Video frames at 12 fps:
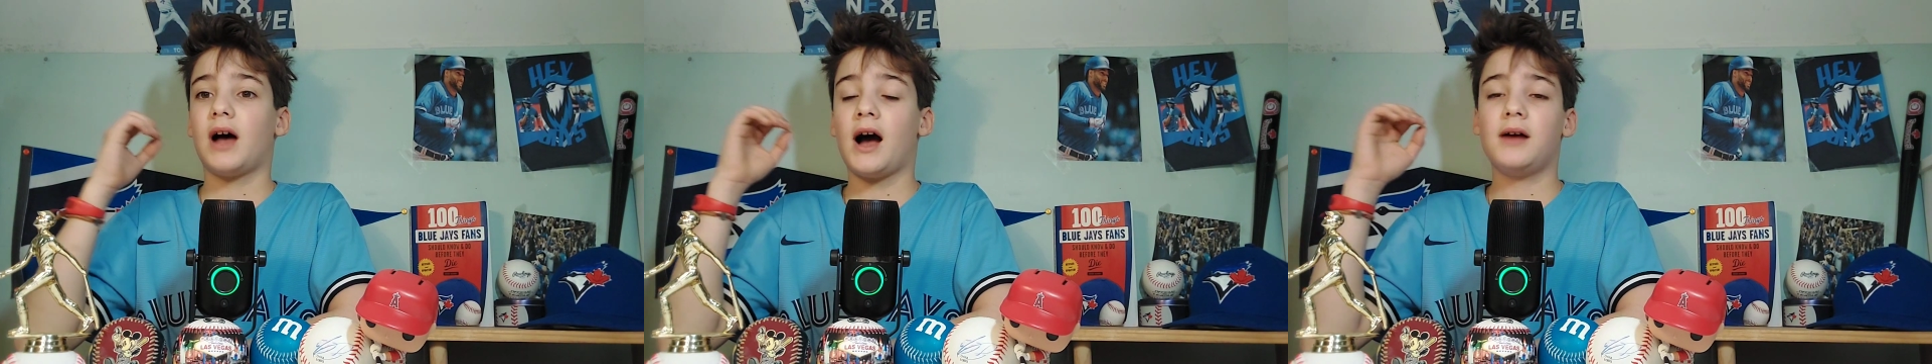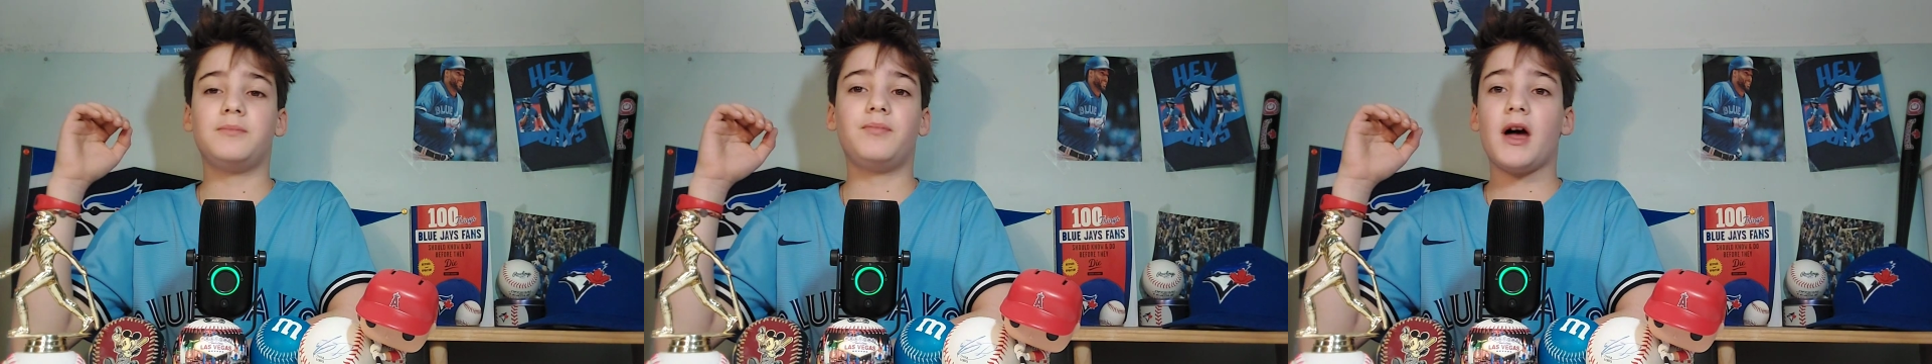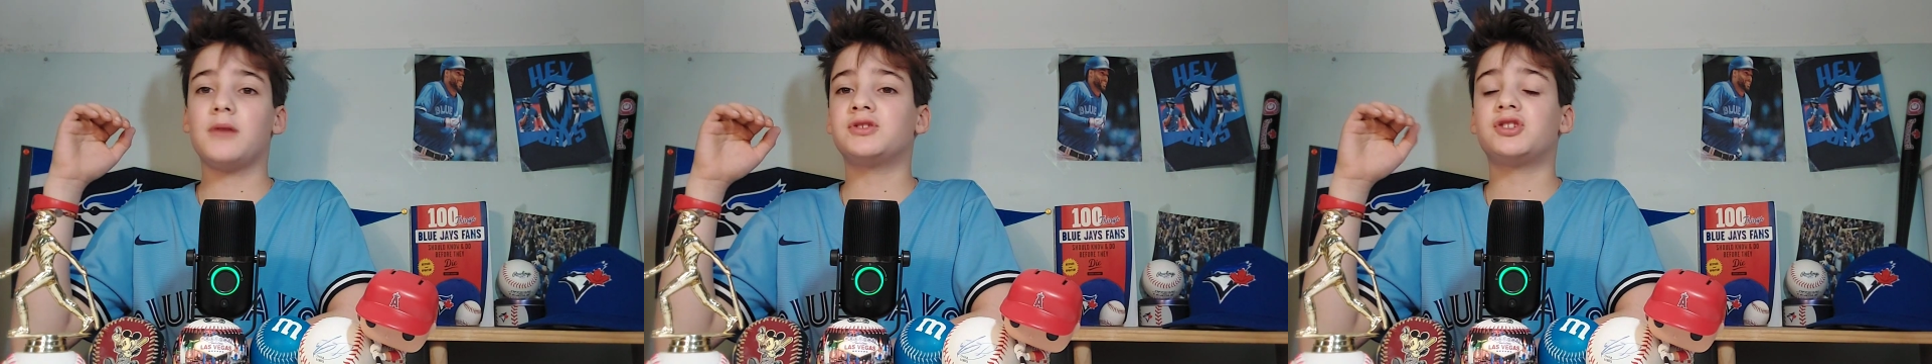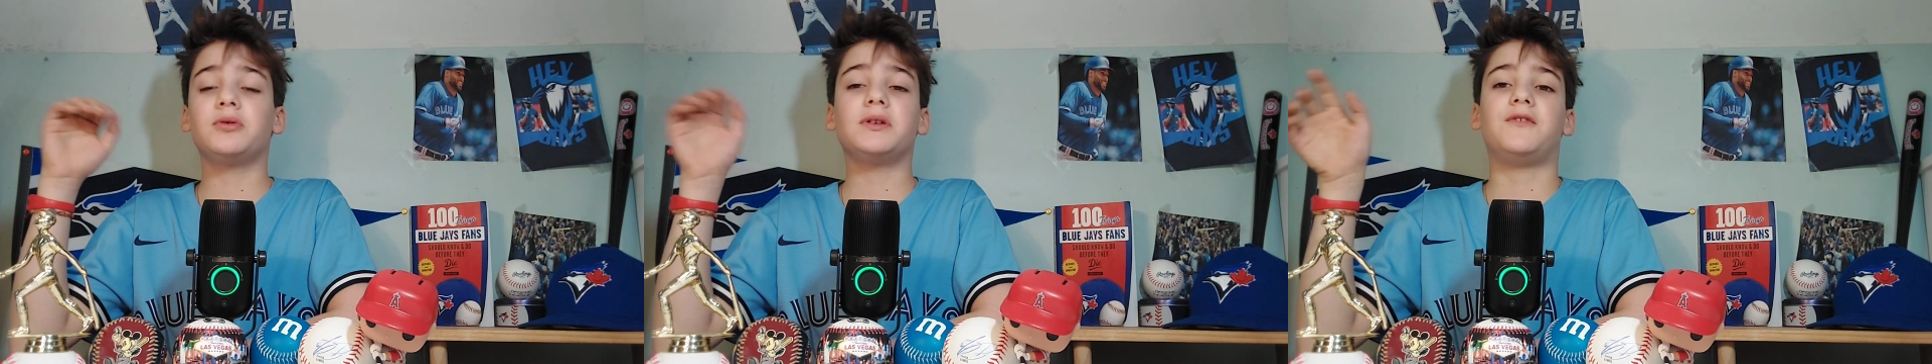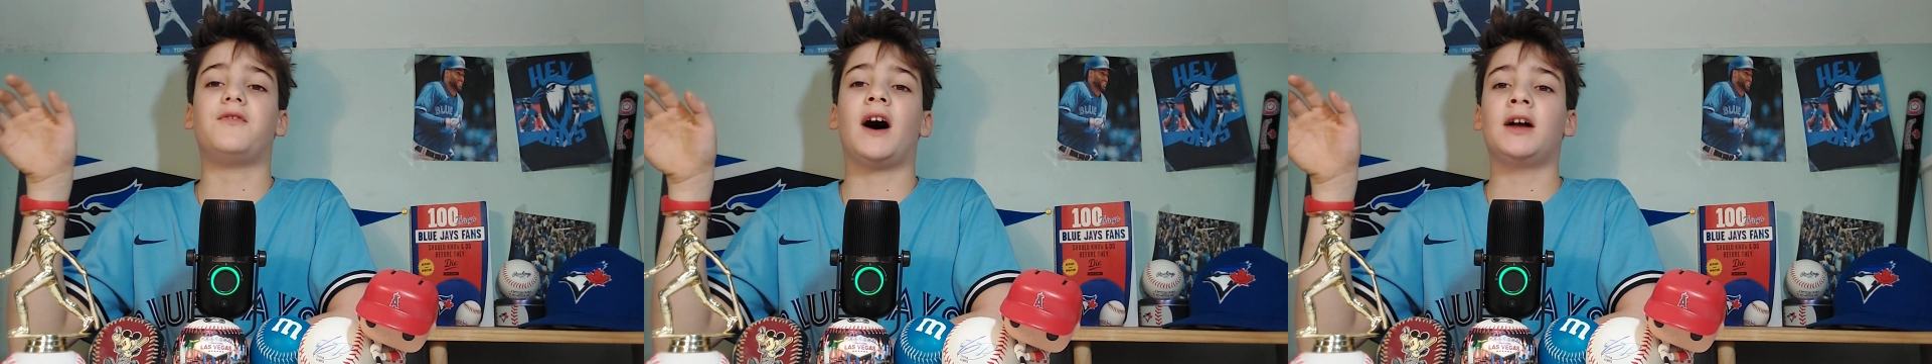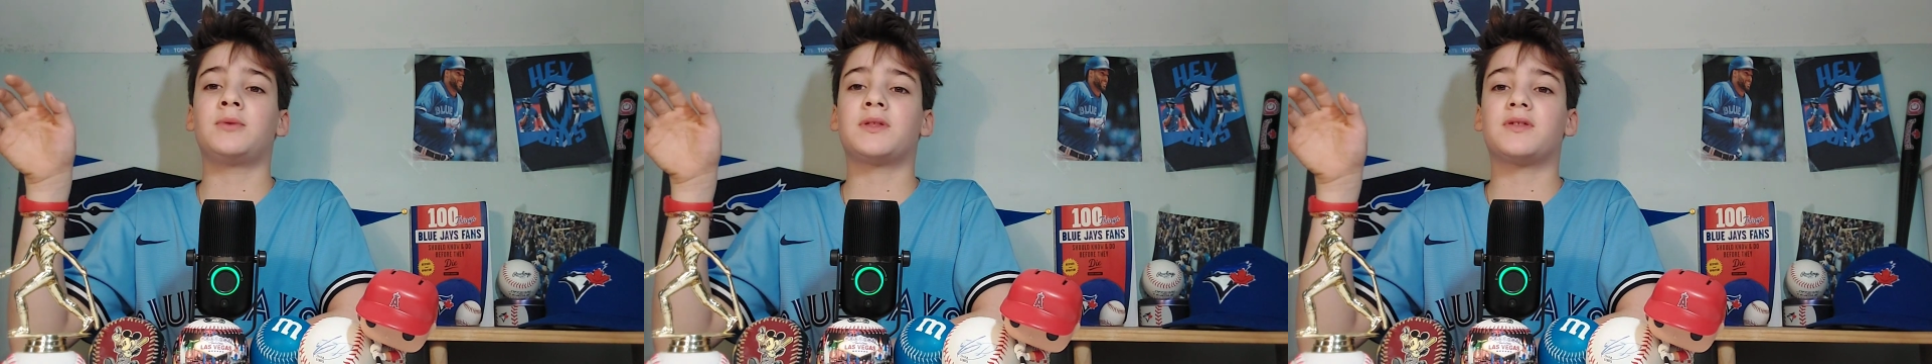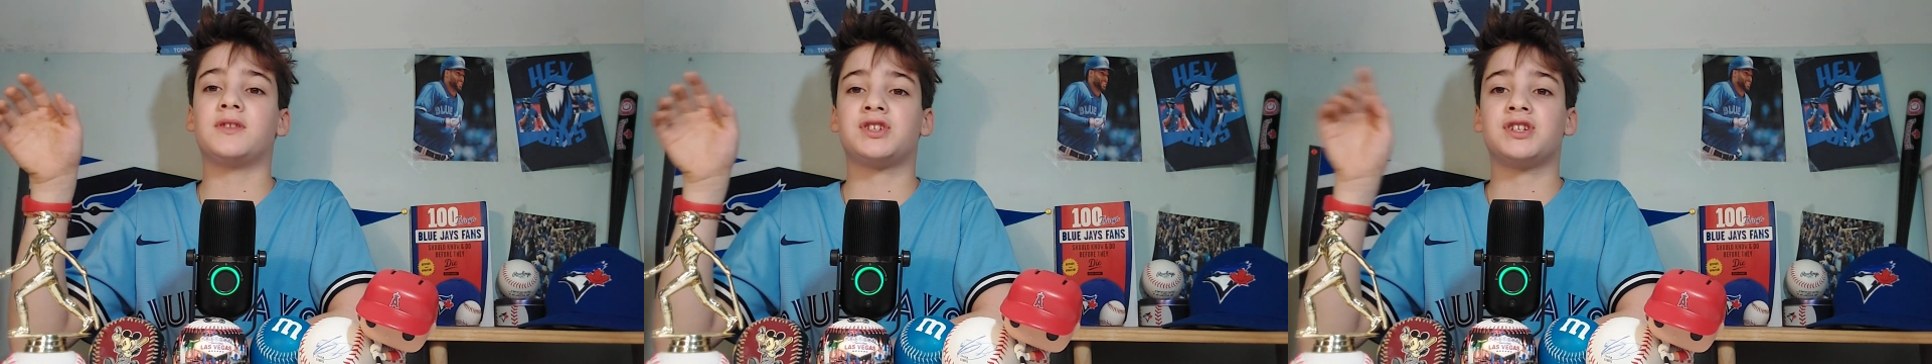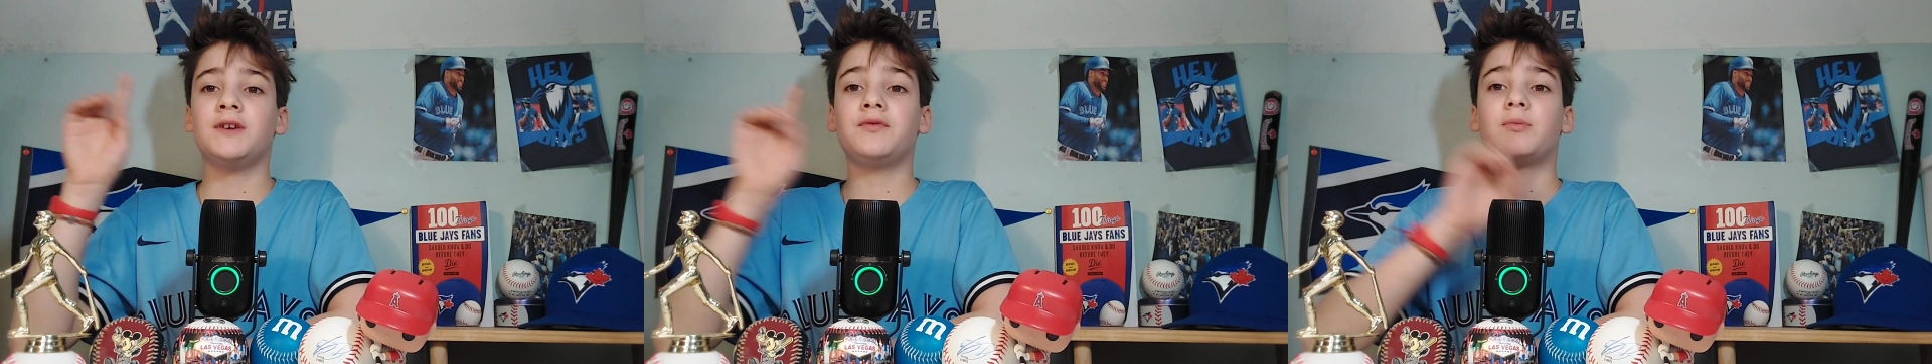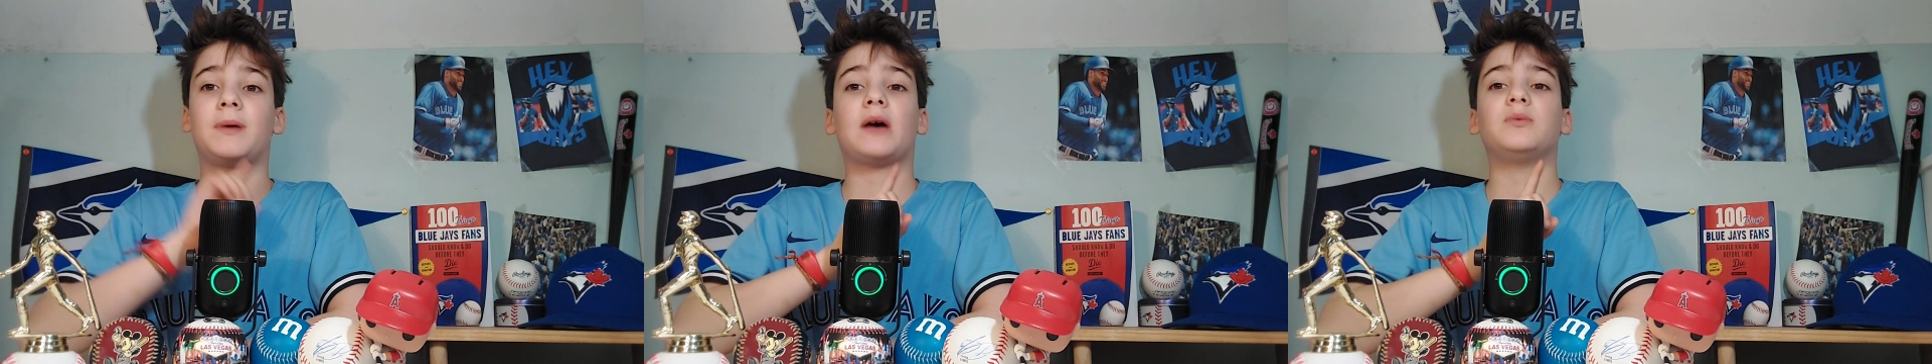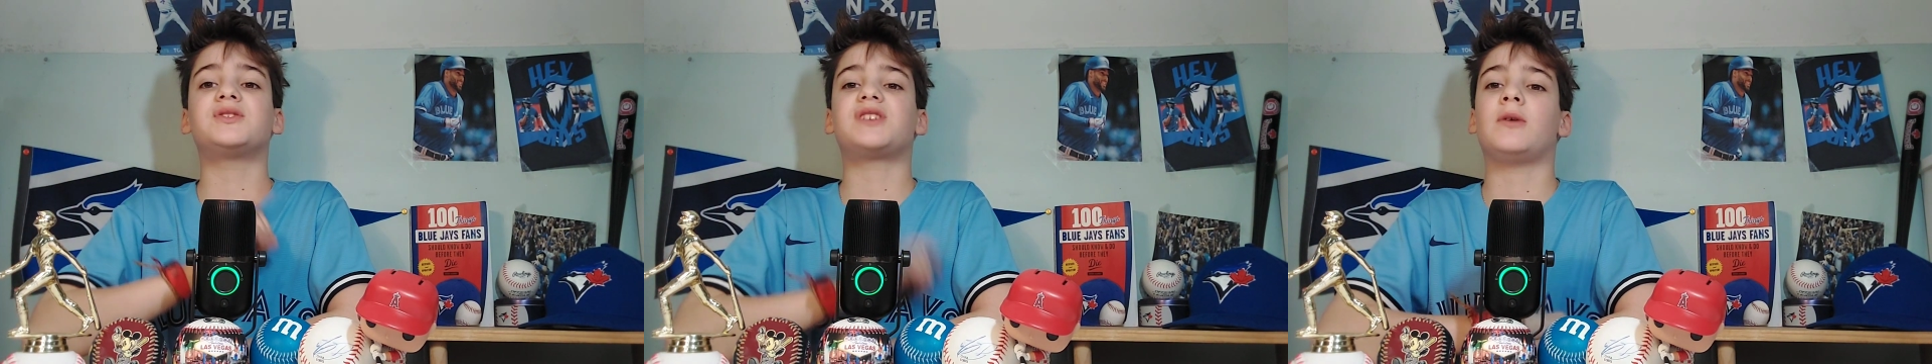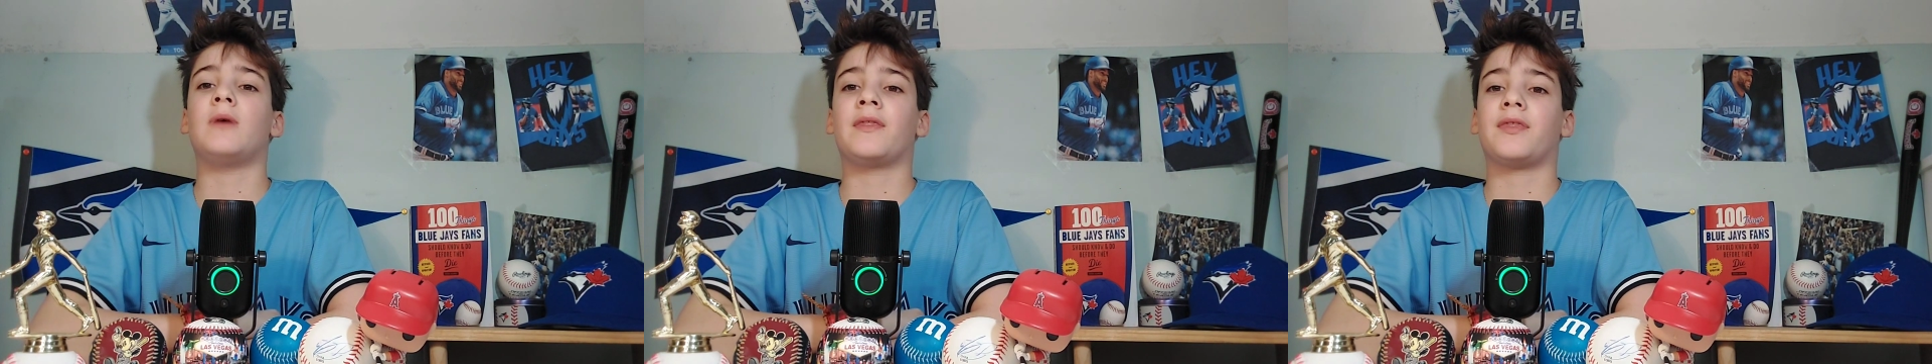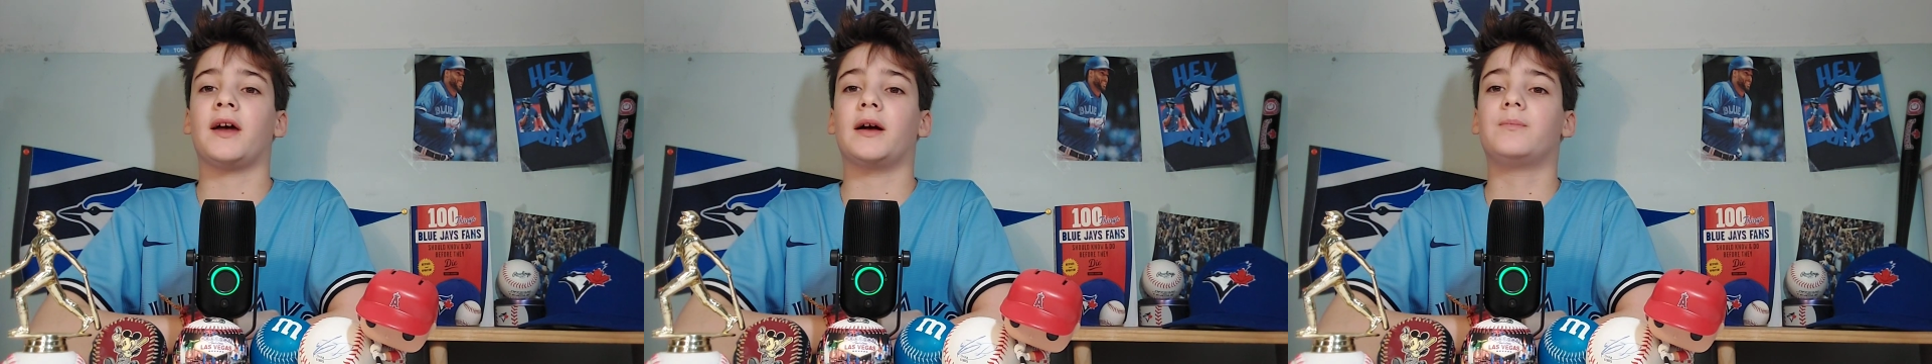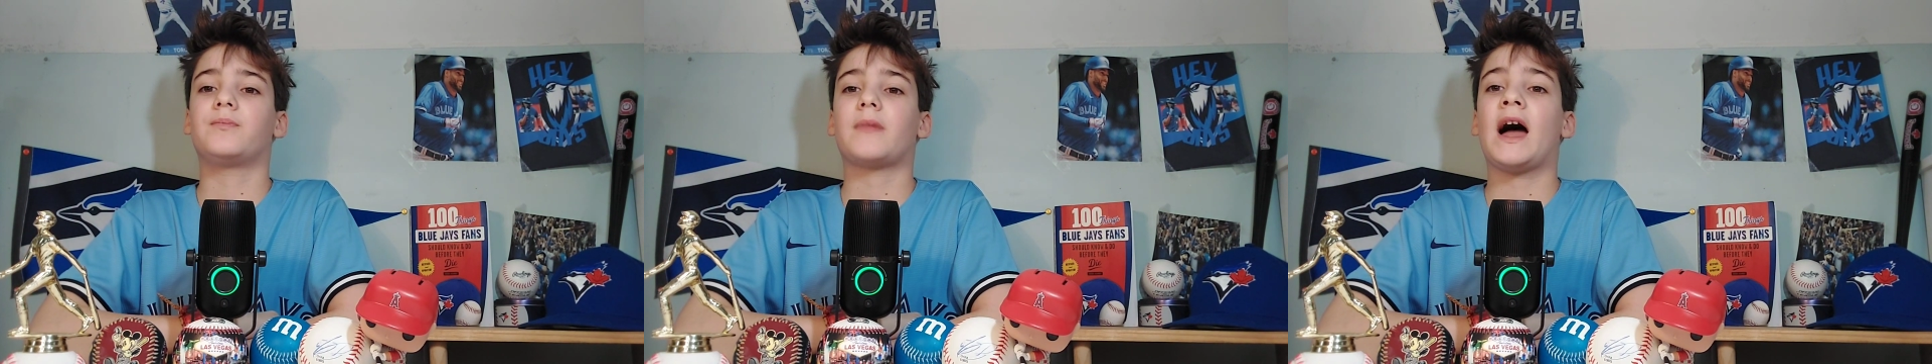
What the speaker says: I was totally fine with the shift, but I will say one thing.